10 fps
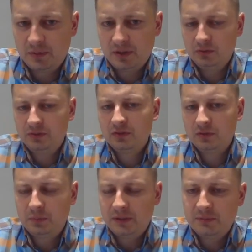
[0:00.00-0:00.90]
but also
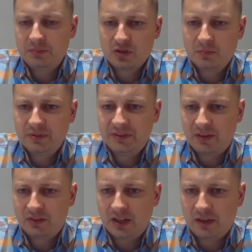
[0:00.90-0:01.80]
to play bishop
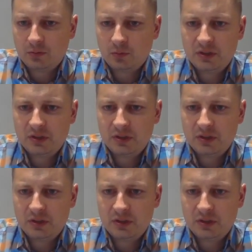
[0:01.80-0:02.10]
b7 after.